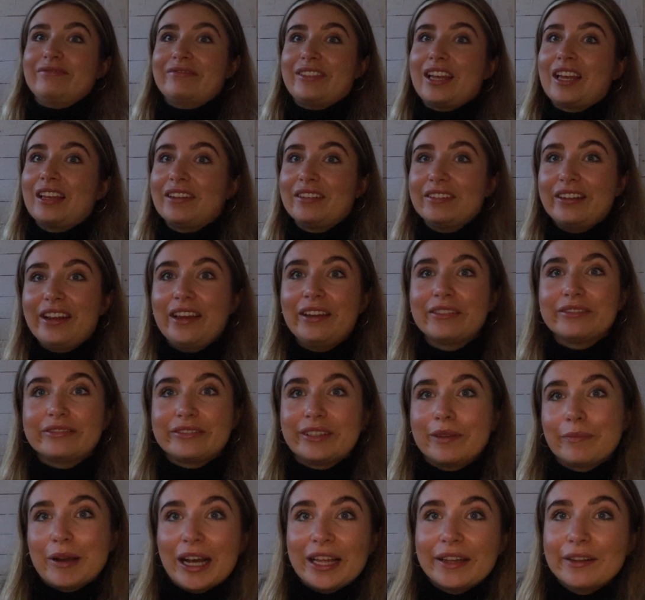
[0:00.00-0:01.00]
I don't know,
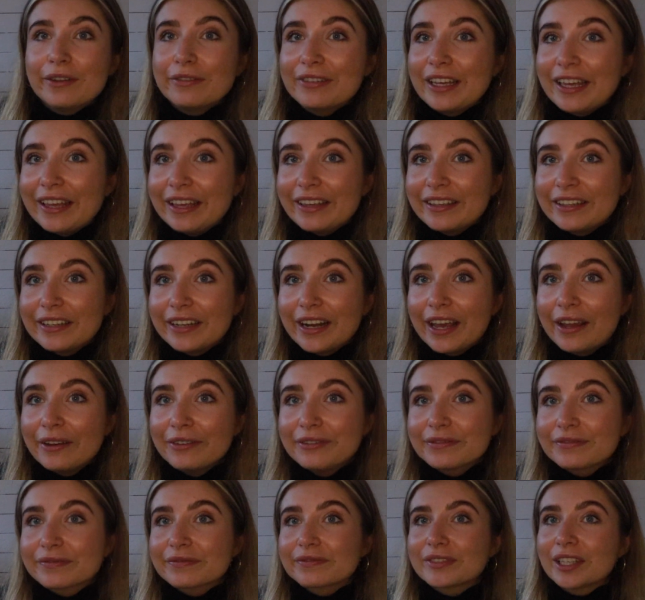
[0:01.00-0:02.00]
they might love it, you know.
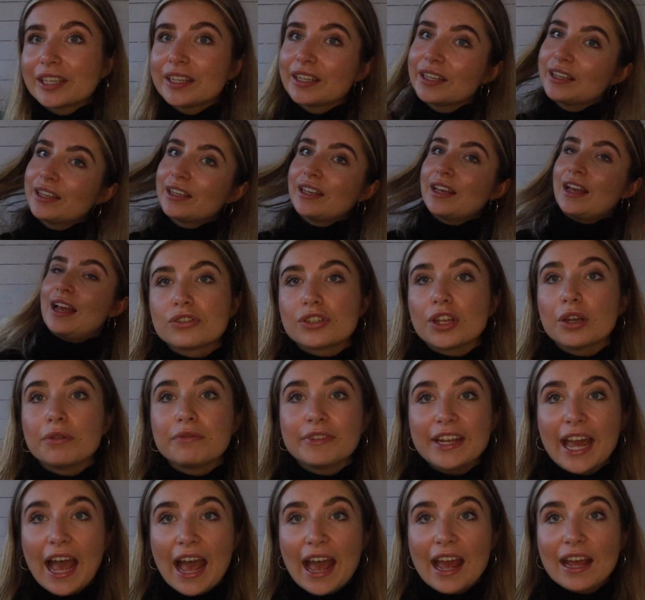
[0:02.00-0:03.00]
So
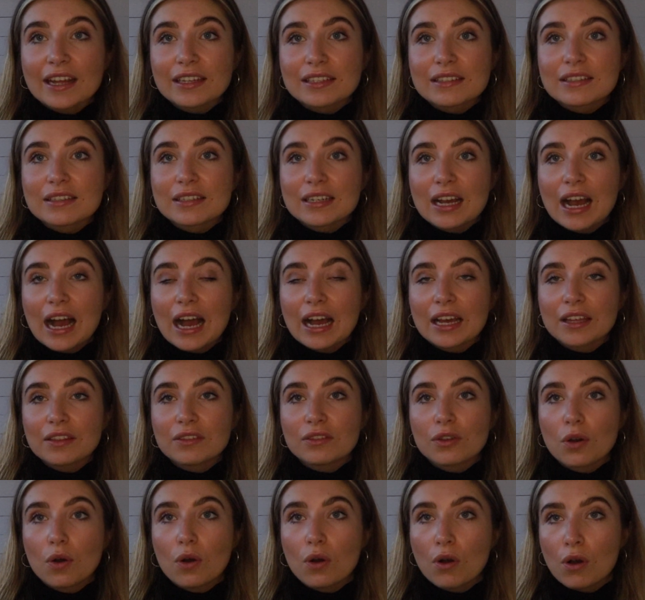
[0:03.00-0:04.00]
next I
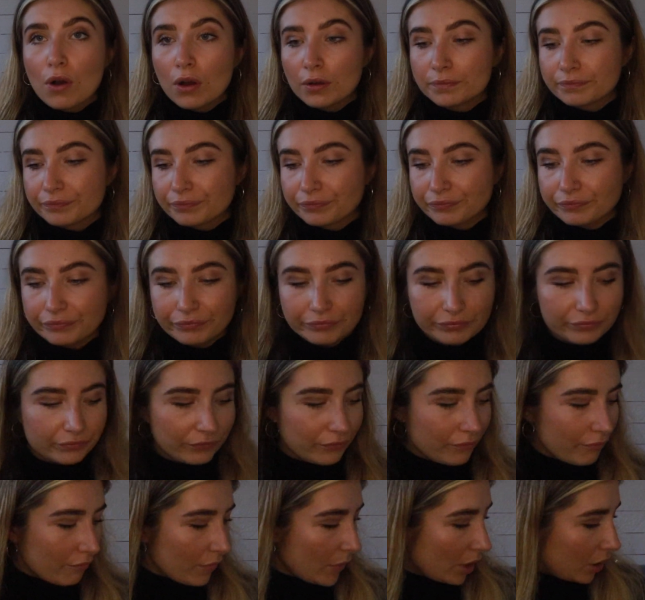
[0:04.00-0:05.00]
thought
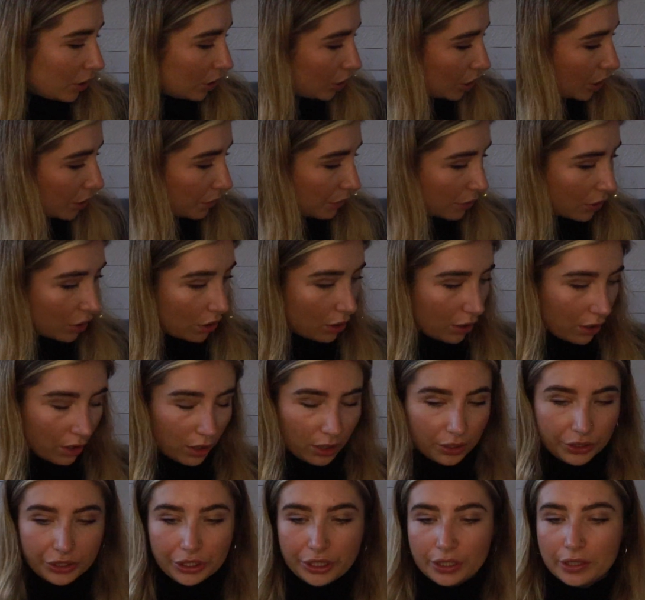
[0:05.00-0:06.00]
you
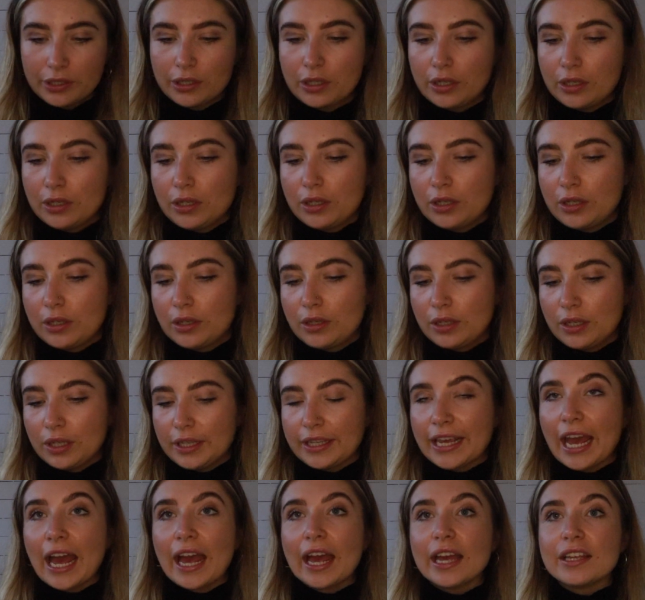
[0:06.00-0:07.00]
could
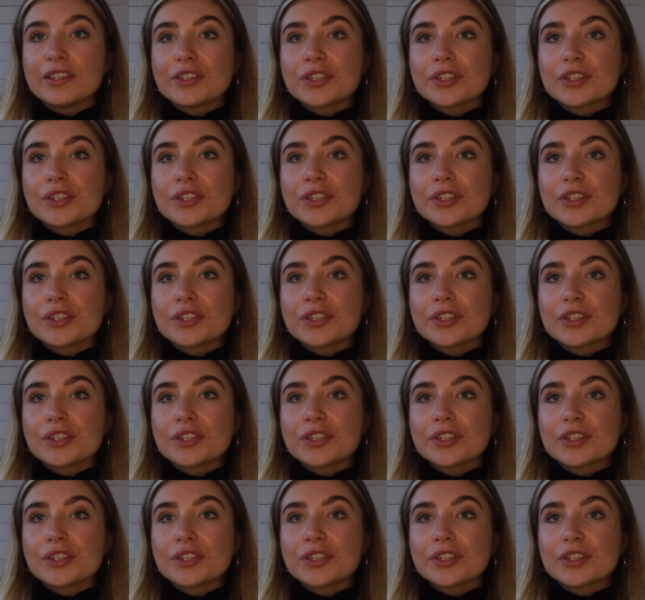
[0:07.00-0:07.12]
get